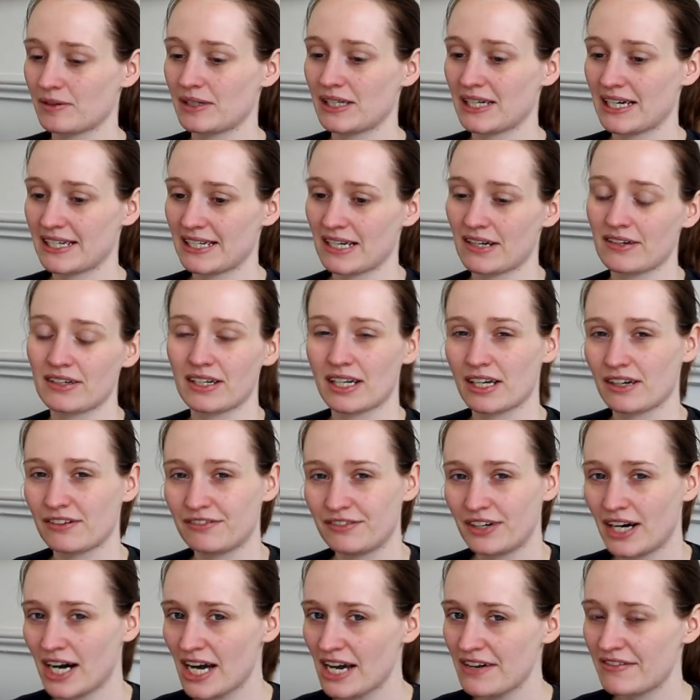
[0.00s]
when I get down to like
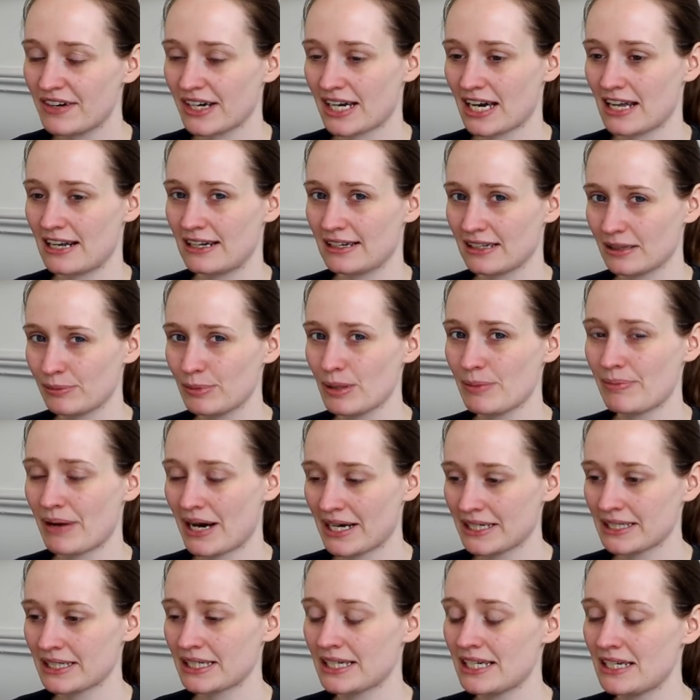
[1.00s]
5, I get a little bit
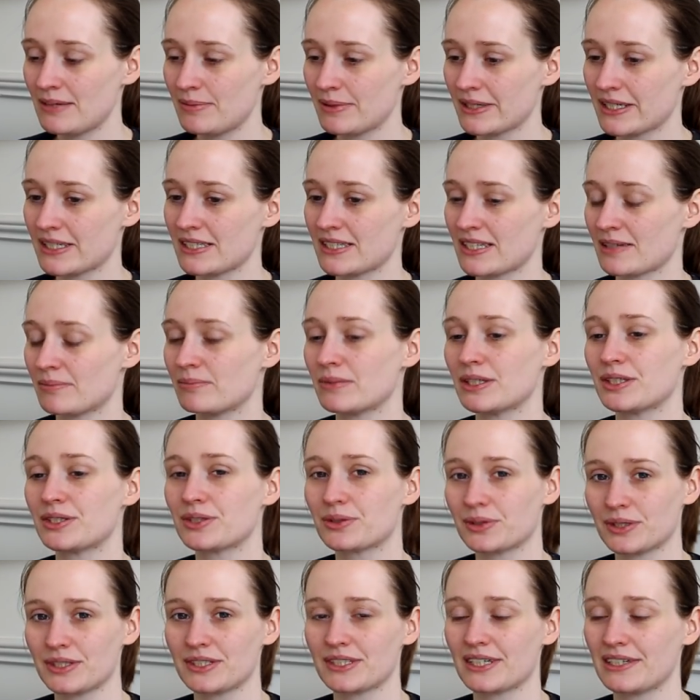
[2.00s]
panicky because then my
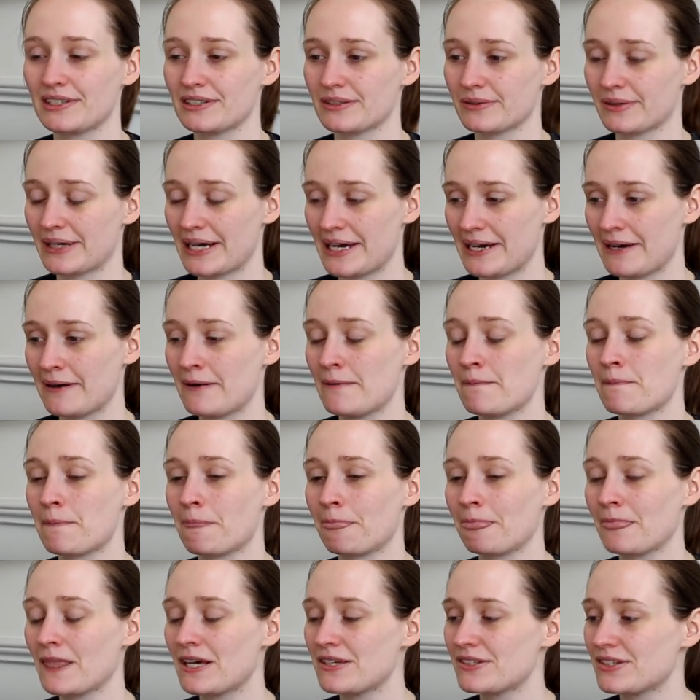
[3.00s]
choice goes away.
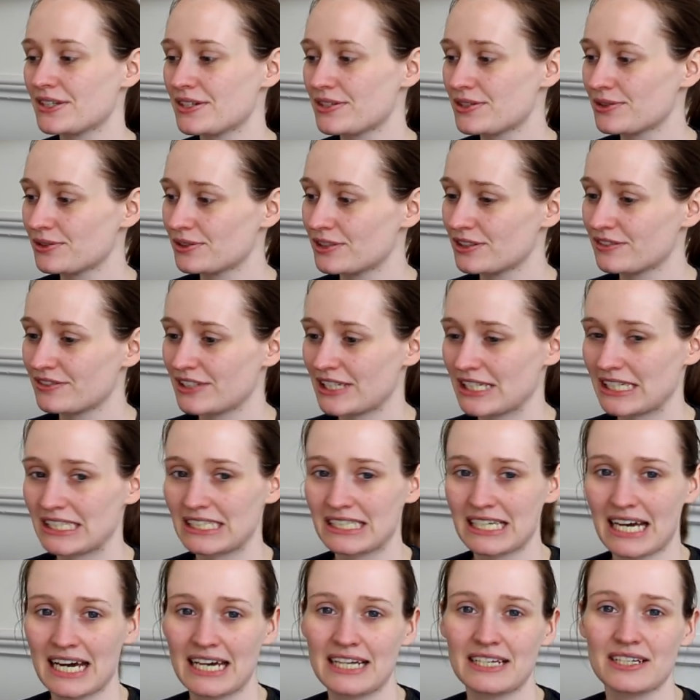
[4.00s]
So sort of like
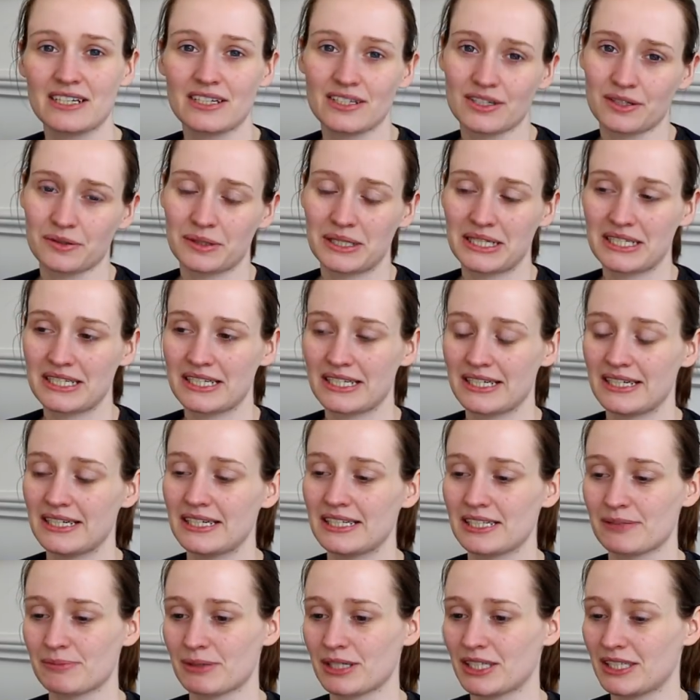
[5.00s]
10 to 20
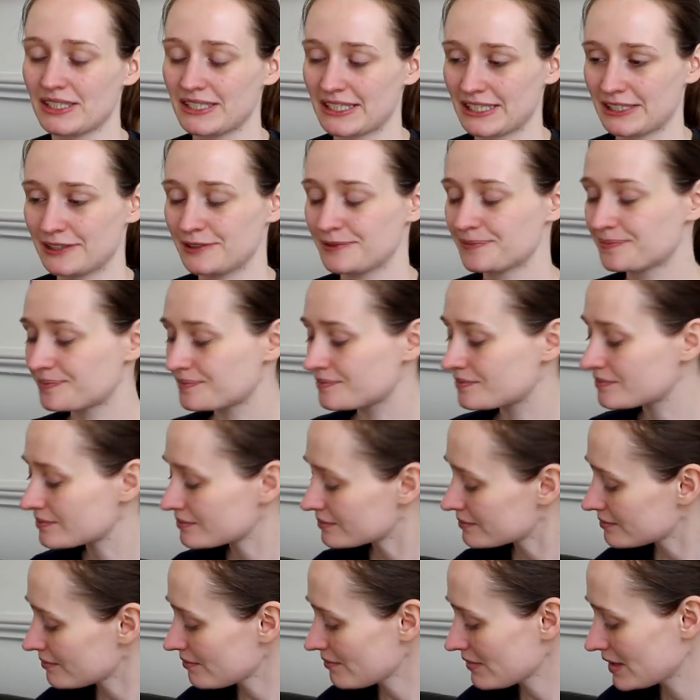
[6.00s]
is my ideal.
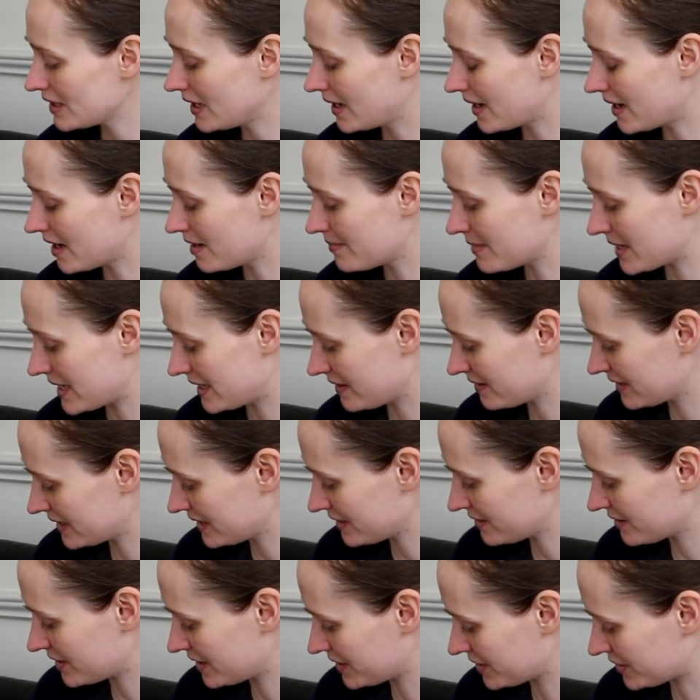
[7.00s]
And I'm
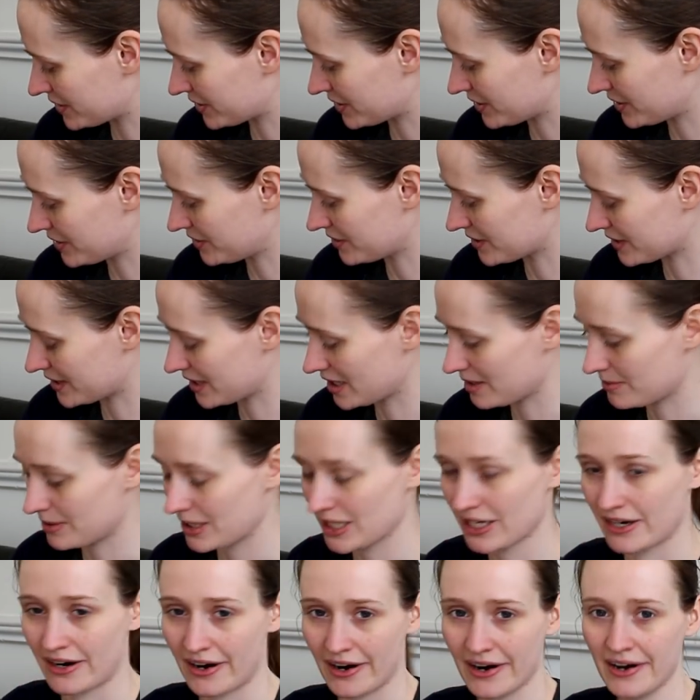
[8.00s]
gonna try and choose a
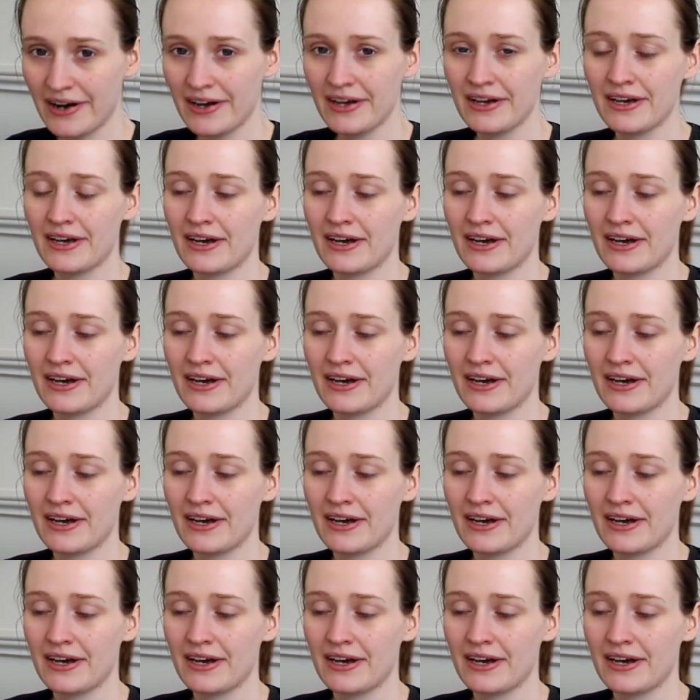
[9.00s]
TBR